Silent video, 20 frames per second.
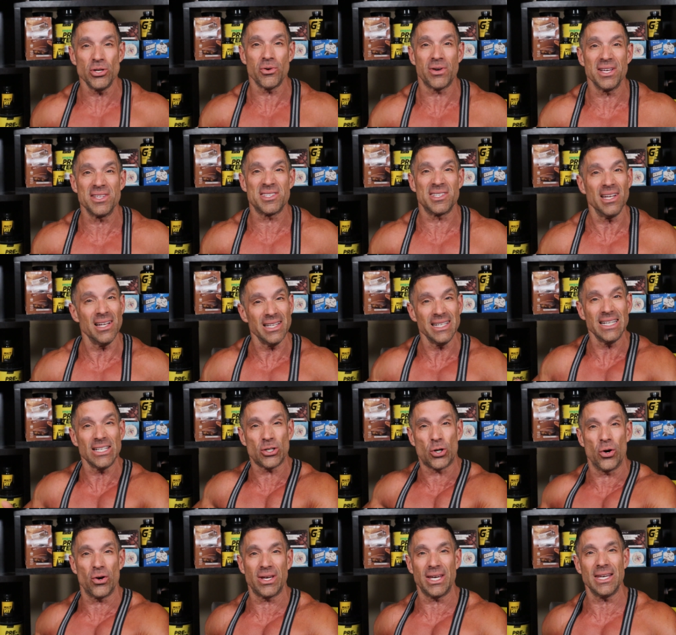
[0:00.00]
You can still
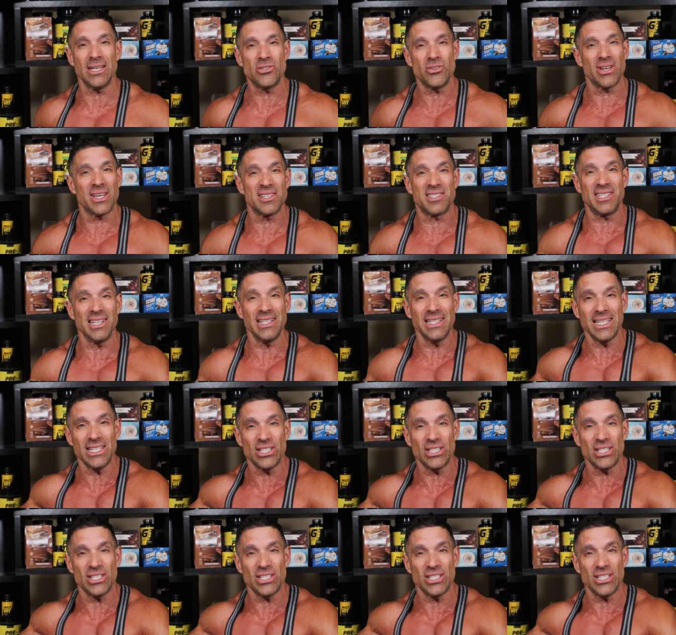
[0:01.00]
eat cookies, you can still